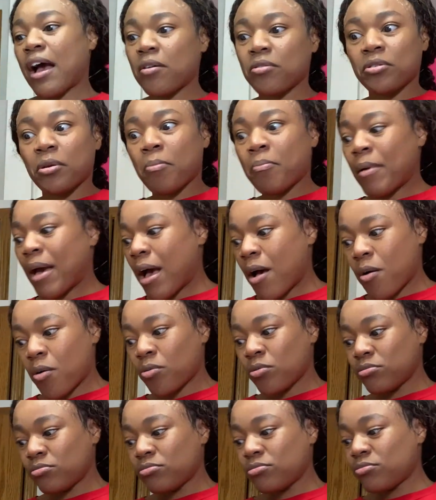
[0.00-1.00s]
out and
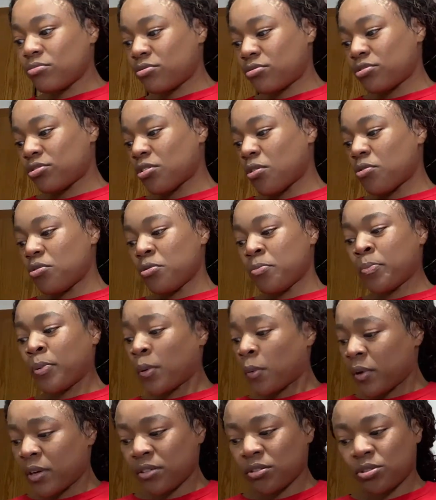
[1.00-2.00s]
about. So the
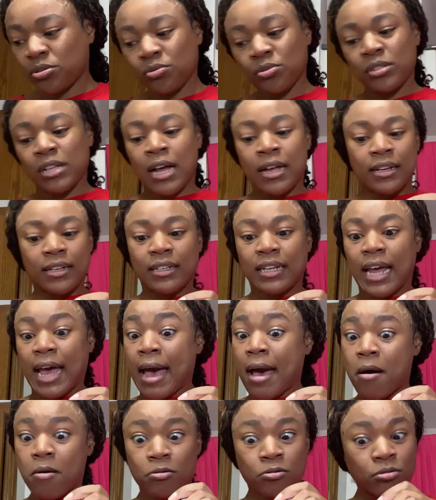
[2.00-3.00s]
parental's not in
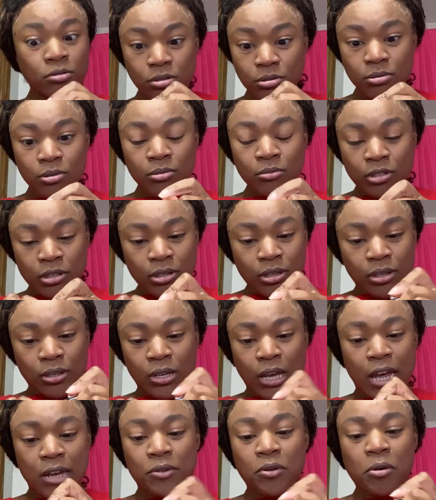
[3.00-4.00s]
the house.
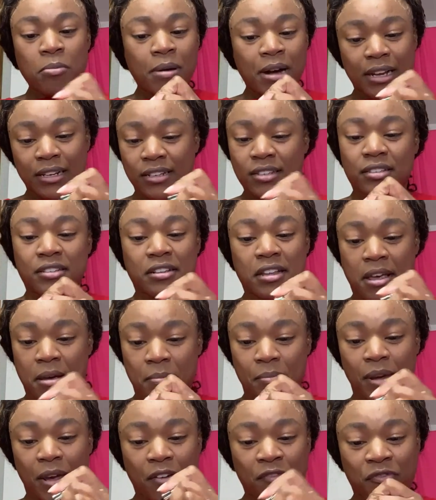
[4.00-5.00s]
Can't nobody
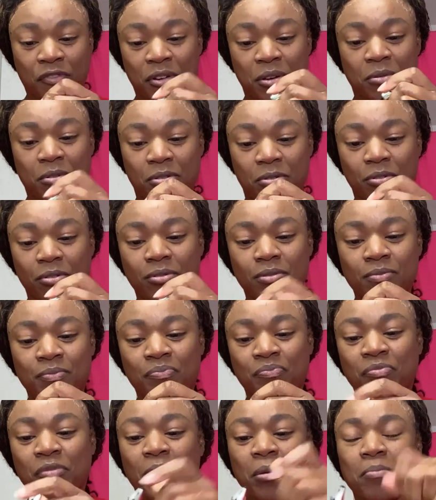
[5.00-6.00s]
stop me. I'm finna
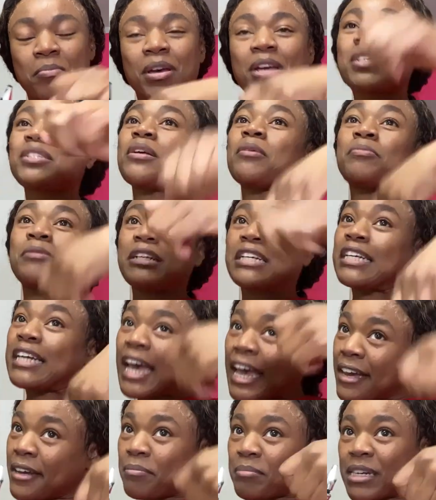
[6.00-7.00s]
mix up
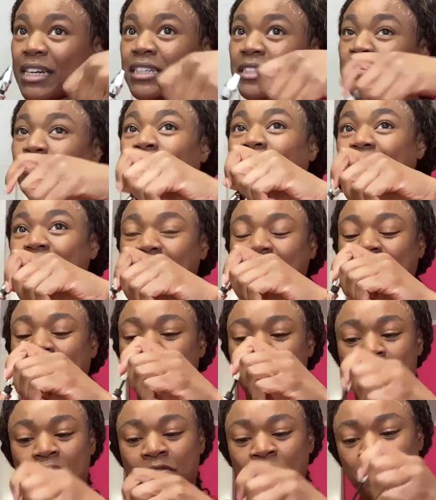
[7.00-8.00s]
the cake mix
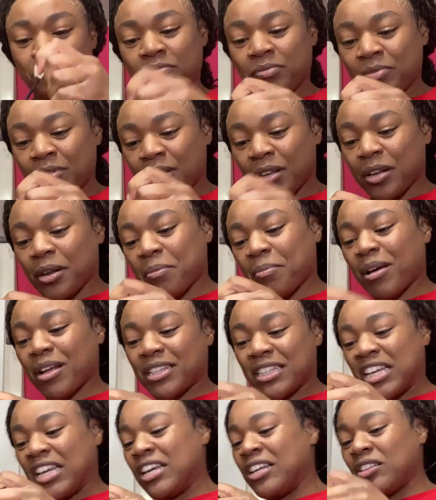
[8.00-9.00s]
myself, and I'm
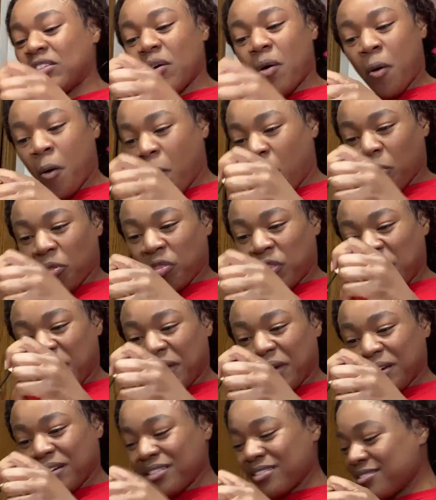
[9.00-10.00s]
about to eat the whole
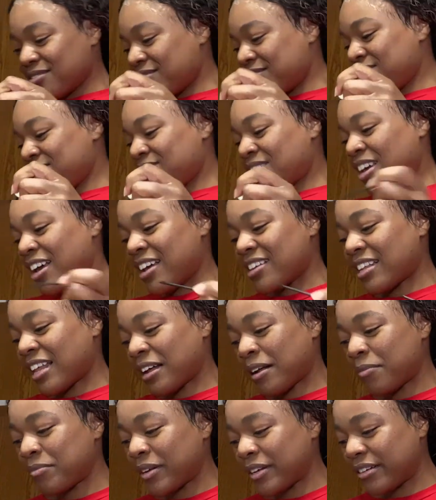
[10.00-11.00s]
thing.
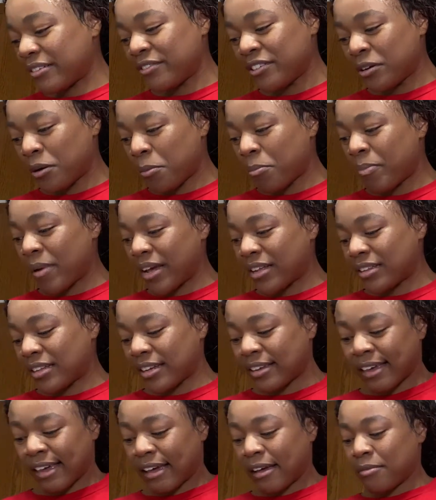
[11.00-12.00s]
I was like, I'm not even gonna
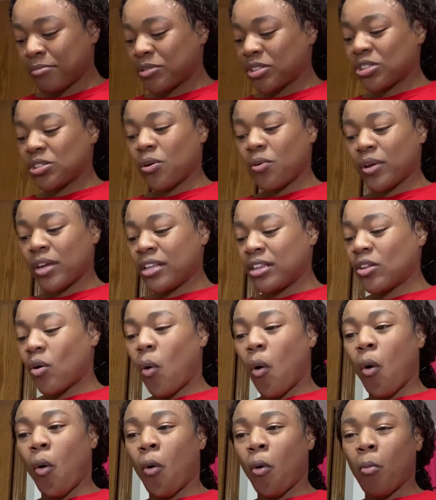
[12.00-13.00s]
bake the cake. I'm just gonna
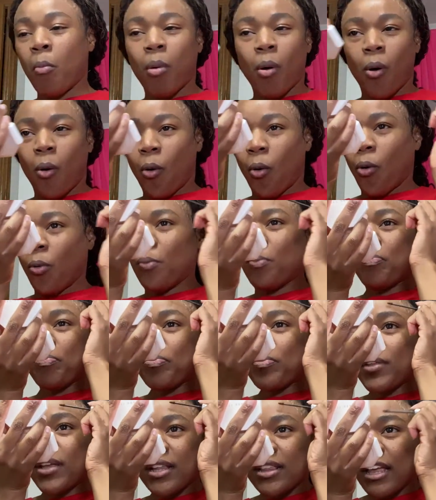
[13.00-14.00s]
eat the whole bowl
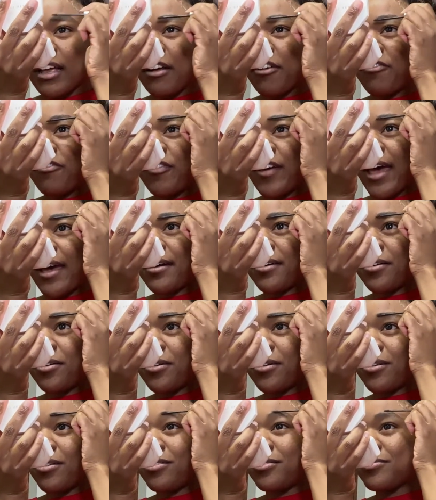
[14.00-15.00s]
like a
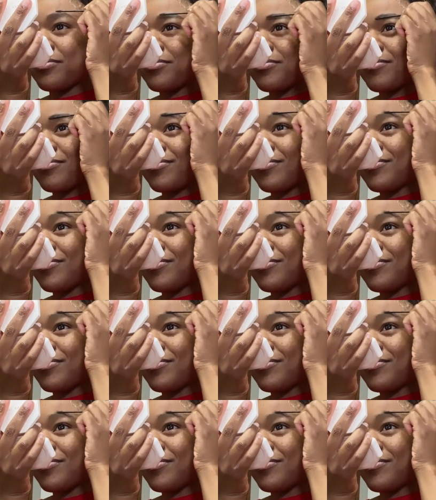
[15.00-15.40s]
fat girl.